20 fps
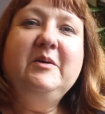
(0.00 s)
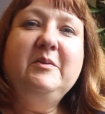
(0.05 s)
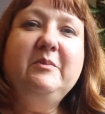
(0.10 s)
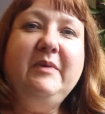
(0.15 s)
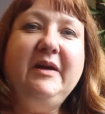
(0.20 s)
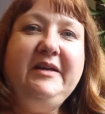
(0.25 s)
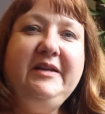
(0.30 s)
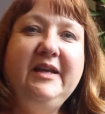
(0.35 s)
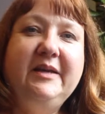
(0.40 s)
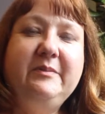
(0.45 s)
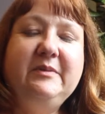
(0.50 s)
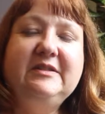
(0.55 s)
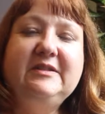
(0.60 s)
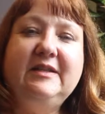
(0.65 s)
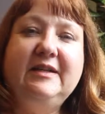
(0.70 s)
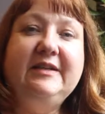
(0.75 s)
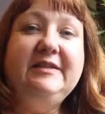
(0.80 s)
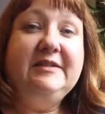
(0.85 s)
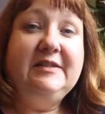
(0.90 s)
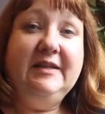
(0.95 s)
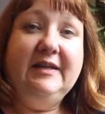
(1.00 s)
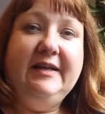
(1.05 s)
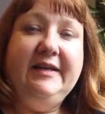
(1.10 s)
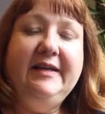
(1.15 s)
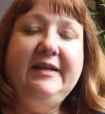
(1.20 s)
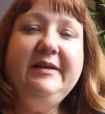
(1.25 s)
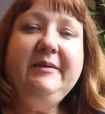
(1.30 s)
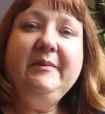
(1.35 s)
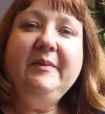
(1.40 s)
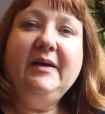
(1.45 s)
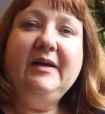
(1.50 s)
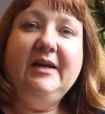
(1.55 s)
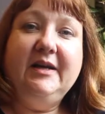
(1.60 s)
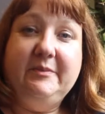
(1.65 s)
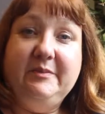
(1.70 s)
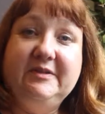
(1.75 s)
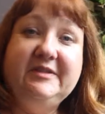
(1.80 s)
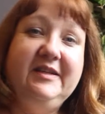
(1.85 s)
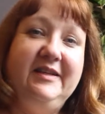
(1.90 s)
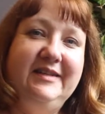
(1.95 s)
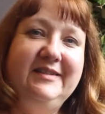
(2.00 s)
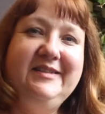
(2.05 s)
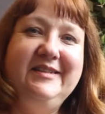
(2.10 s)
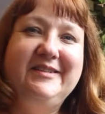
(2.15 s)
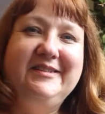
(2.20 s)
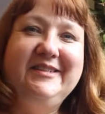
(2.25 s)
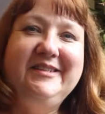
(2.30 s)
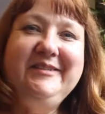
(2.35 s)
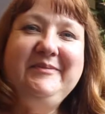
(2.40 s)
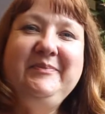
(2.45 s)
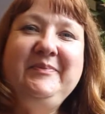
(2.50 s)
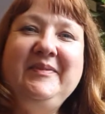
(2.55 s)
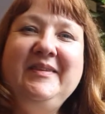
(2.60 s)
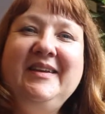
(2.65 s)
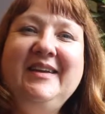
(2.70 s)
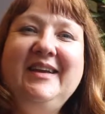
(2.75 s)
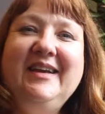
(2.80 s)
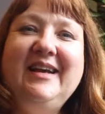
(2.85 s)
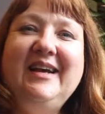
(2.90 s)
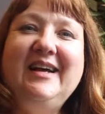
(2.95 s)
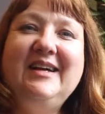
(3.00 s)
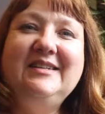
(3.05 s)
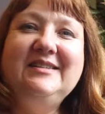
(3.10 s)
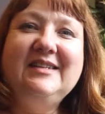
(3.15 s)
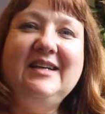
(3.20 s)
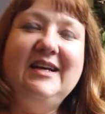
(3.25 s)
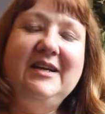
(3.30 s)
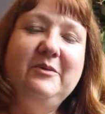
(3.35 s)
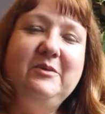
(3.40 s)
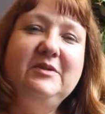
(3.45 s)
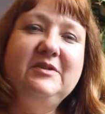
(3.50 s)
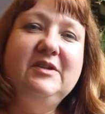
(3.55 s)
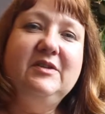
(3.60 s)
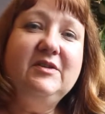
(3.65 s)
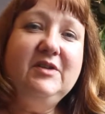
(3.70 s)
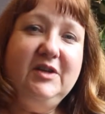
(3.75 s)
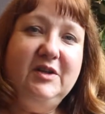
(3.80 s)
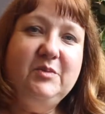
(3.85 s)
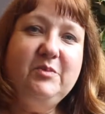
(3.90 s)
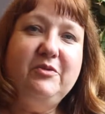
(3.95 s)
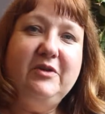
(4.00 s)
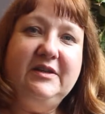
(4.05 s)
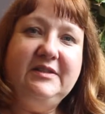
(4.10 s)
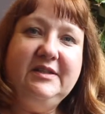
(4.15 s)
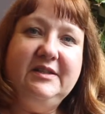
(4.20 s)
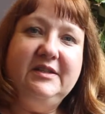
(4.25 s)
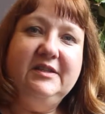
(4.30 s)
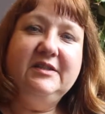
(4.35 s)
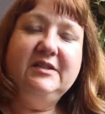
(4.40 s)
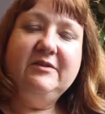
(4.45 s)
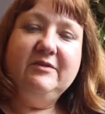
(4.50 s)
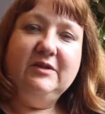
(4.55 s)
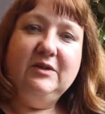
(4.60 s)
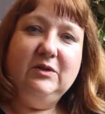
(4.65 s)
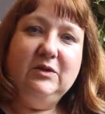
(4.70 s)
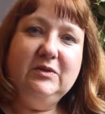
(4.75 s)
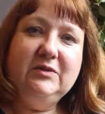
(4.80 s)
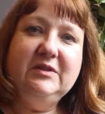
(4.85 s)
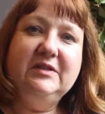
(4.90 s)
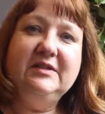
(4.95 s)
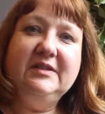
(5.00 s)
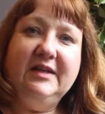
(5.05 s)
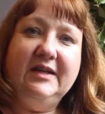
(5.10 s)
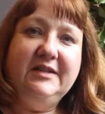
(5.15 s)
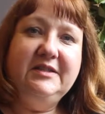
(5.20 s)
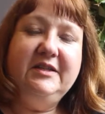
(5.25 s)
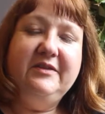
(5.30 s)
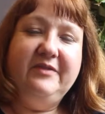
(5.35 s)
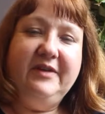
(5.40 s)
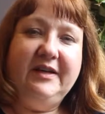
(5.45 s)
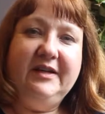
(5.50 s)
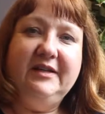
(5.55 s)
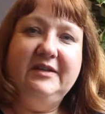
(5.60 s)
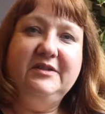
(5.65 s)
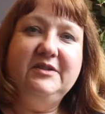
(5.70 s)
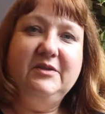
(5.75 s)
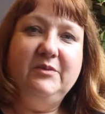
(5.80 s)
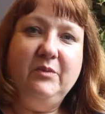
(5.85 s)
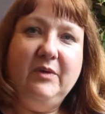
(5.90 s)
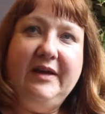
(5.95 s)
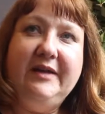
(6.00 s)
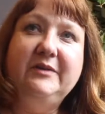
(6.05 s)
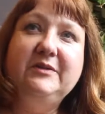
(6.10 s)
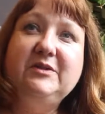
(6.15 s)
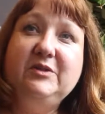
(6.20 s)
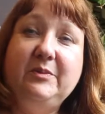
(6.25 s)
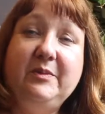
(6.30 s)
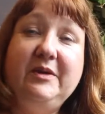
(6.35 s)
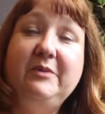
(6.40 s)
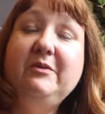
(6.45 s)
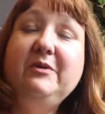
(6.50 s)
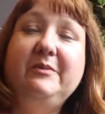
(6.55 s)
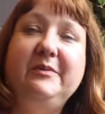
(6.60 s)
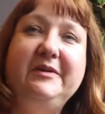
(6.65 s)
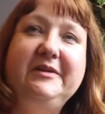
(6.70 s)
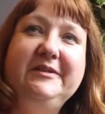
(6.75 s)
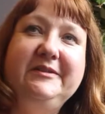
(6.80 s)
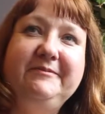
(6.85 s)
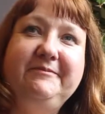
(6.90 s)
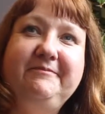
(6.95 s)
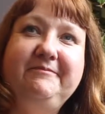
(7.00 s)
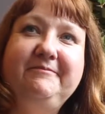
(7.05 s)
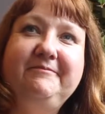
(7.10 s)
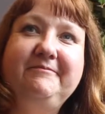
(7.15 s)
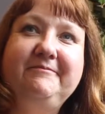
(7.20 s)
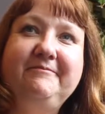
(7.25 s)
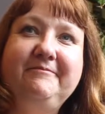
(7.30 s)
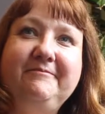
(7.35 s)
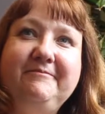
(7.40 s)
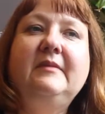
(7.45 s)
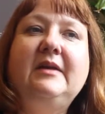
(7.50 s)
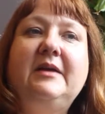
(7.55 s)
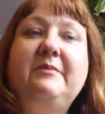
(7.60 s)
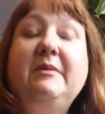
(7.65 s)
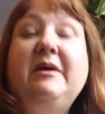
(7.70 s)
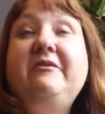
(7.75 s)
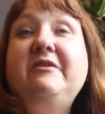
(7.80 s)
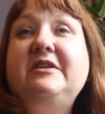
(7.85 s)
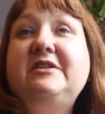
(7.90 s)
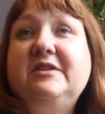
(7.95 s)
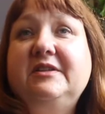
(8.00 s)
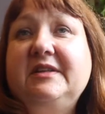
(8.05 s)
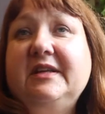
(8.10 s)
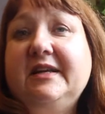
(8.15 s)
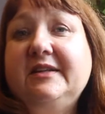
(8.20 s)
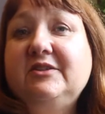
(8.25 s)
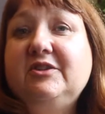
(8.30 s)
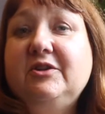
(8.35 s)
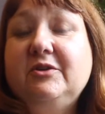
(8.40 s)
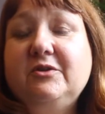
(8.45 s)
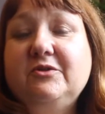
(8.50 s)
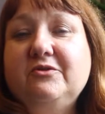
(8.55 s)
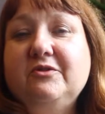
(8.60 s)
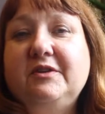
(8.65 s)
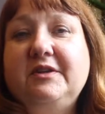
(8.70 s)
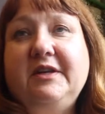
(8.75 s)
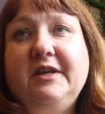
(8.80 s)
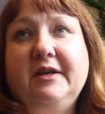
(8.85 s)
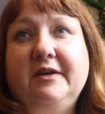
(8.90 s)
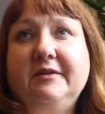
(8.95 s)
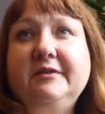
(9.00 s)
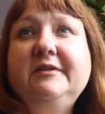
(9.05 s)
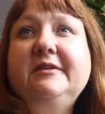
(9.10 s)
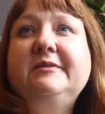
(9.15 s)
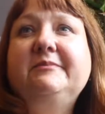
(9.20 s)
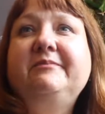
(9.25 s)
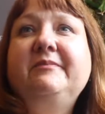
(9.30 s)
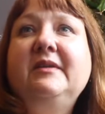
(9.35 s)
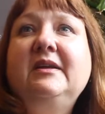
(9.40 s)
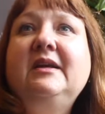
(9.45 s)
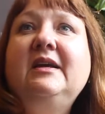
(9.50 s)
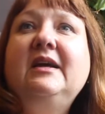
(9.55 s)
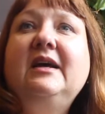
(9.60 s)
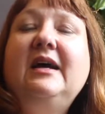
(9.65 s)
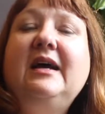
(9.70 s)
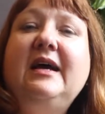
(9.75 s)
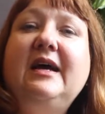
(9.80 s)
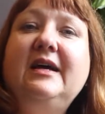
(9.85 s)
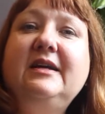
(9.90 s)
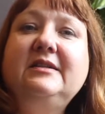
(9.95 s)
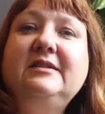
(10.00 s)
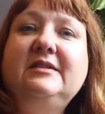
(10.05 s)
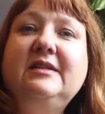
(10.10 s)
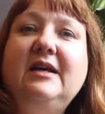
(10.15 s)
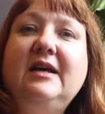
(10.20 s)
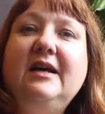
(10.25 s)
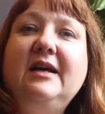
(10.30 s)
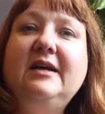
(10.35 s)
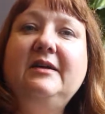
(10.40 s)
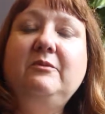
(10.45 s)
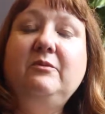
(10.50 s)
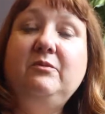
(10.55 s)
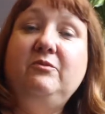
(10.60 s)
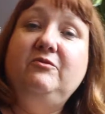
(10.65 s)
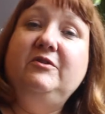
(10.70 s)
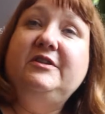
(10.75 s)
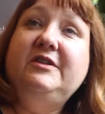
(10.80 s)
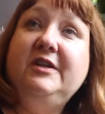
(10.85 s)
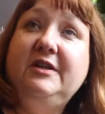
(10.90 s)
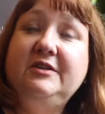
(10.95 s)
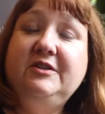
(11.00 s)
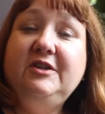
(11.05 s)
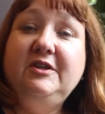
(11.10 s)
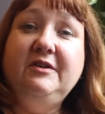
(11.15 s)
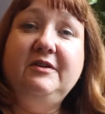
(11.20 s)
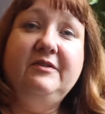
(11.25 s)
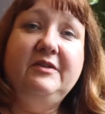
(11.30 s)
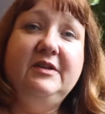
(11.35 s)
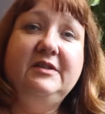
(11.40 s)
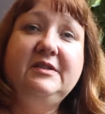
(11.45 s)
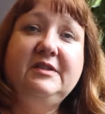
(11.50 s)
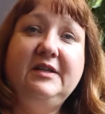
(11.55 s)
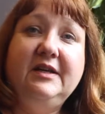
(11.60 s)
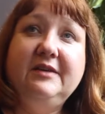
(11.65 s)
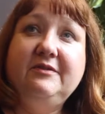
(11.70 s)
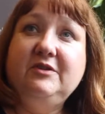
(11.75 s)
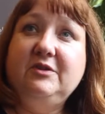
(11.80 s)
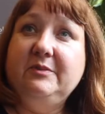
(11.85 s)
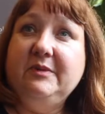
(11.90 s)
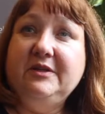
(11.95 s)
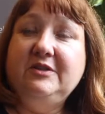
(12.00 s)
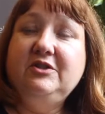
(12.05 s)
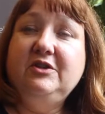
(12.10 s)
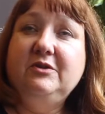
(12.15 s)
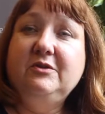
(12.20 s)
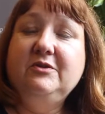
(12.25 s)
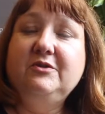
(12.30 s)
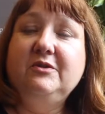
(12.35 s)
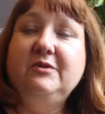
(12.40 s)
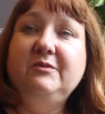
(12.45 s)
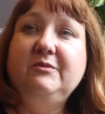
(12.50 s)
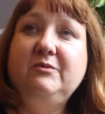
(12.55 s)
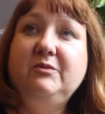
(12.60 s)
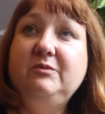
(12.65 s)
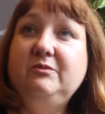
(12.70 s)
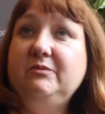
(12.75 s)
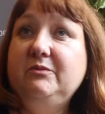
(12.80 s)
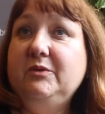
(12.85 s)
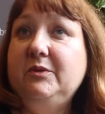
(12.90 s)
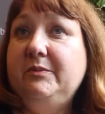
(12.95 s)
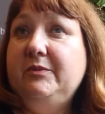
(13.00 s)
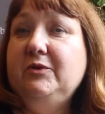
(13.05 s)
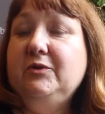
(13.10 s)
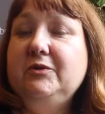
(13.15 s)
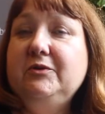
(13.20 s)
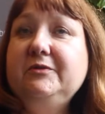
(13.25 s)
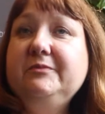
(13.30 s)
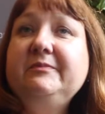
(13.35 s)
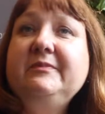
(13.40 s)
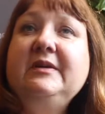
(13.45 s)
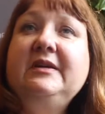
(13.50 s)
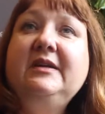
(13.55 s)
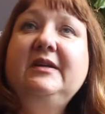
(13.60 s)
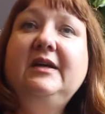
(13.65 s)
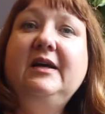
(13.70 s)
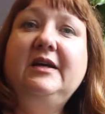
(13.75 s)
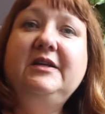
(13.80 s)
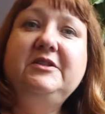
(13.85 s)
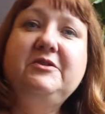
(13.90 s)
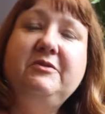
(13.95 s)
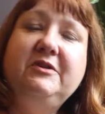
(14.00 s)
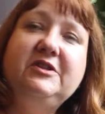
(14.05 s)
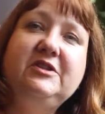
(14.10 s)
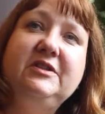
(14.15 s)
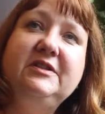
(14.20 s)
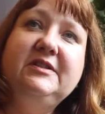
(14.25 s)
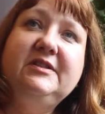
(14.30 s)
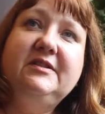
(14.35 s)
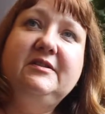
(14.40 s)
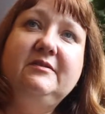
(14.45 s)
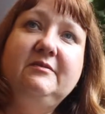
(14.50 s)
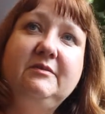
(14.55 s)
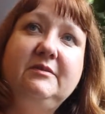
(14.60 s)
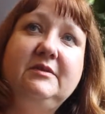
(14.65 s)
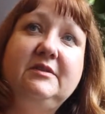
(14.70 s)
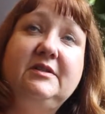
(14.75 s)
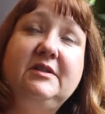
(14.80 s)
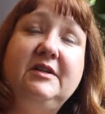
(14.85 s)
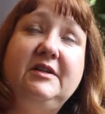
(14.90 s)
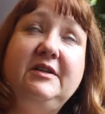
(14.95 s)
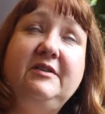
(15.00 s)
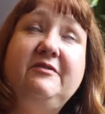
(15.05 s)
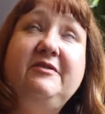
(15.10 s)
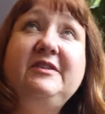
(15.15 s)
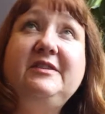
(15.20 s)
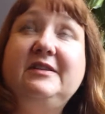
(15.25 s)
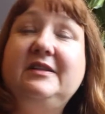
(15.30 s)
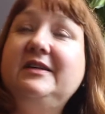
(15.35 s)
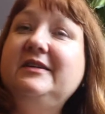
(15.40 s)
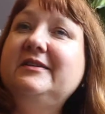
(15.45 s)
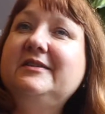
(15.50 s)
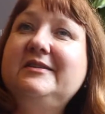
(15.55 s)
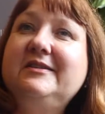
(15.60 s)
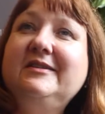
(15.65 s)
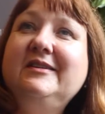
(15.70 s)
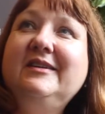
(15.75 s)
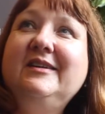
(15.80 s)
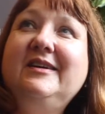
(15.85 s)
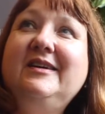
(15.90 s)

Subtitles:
My name is Linda Lee. I'm a solicitor, and I was the third president of the Law Society of England and Wales to be a woman. I married and had children young, and I returned to university after my children were born and originally studied physics,